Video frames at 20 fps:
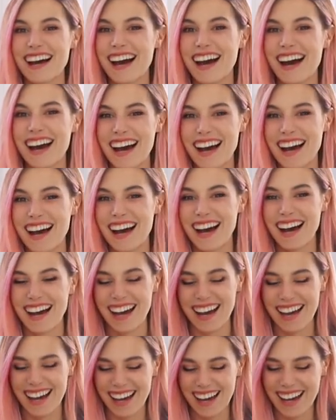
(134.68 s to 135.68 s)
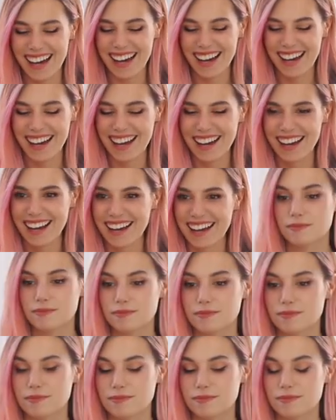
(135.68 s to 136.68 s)

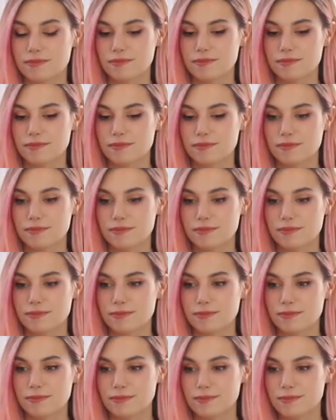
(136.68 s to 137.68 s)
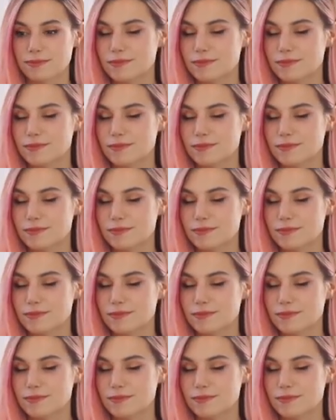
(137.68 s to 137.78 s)
This person isn't speaking.